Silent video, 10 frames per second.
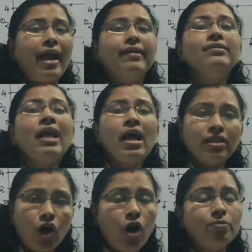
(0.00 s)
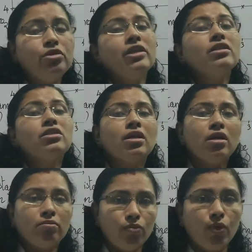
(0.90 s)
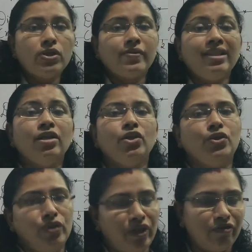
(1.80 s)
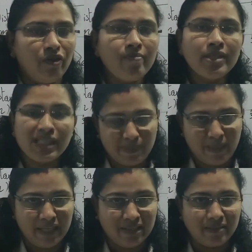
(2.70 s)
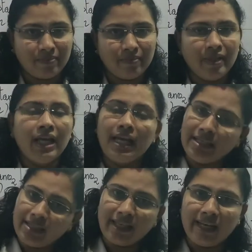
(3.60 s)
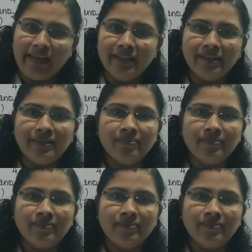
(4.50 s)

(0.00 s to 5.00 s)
and the object moves with uniform speed. Is it clear?